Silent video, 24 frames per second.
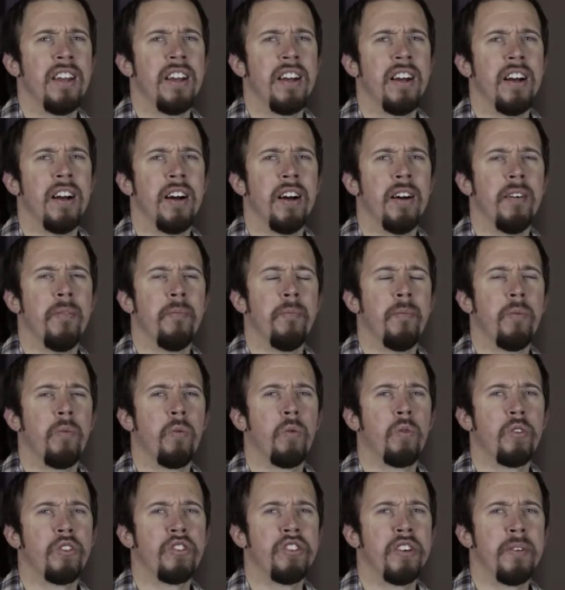
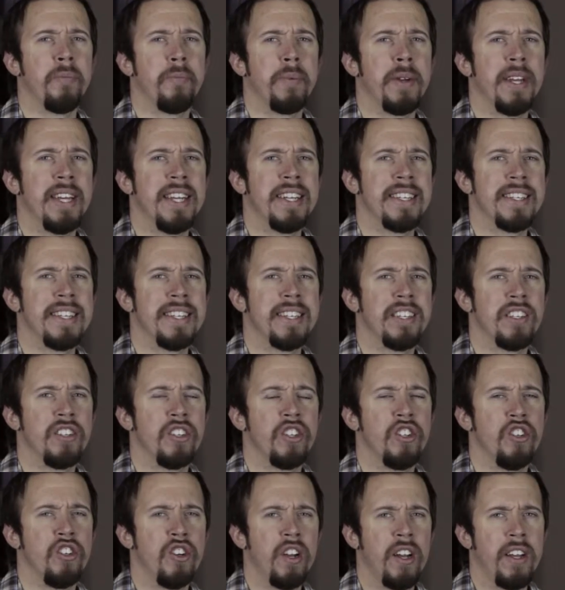Worship
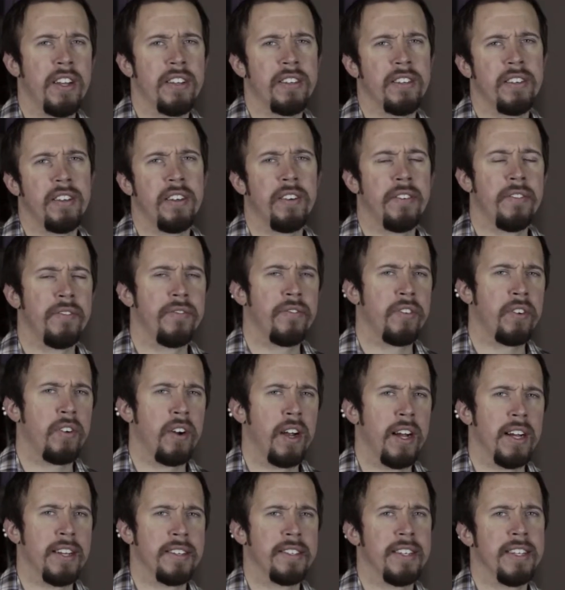isn't just for
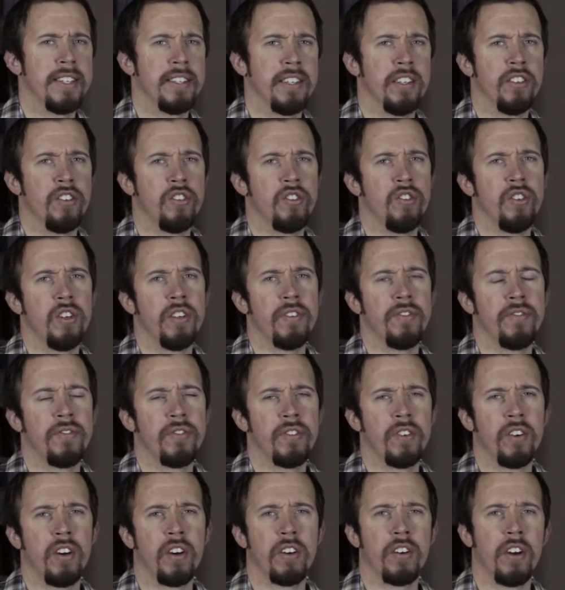us, isn't just
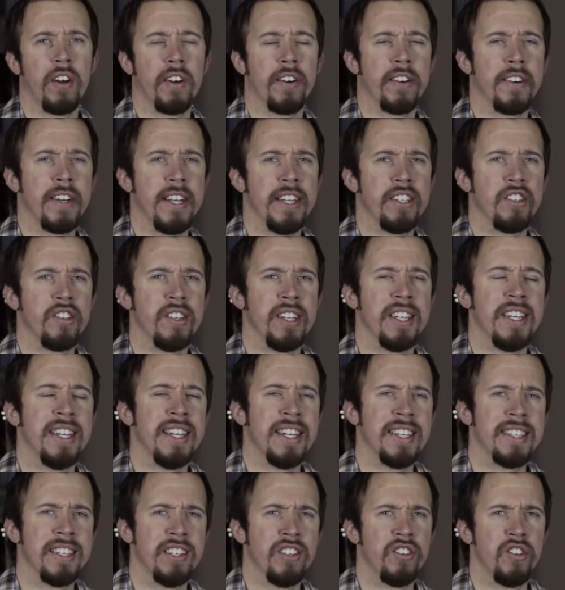for our congregation, it
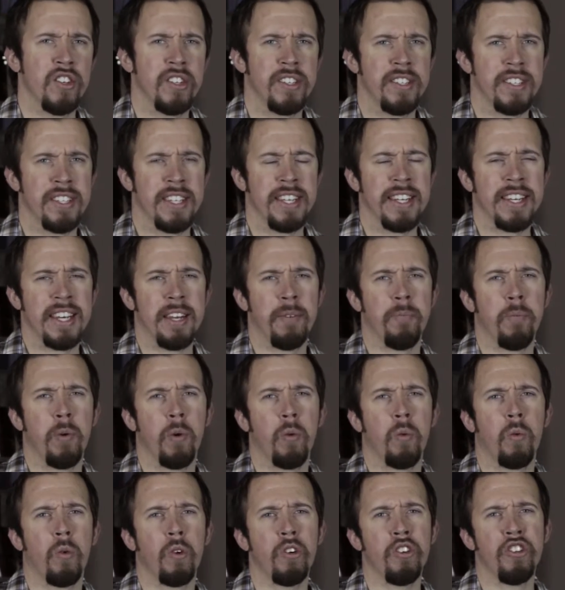isn't just singing, but
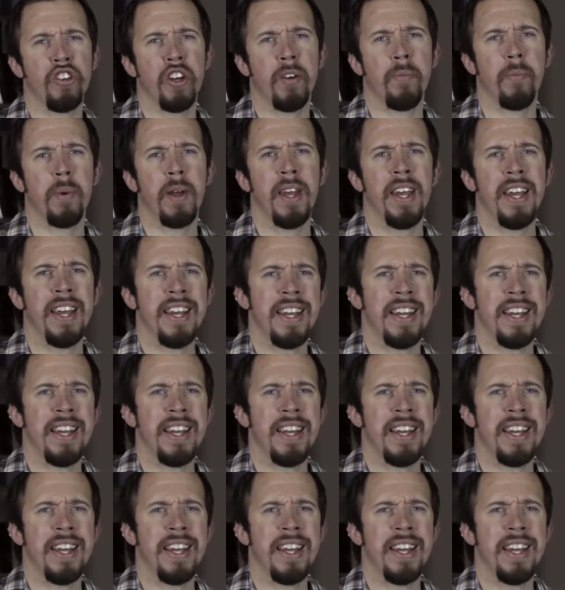worship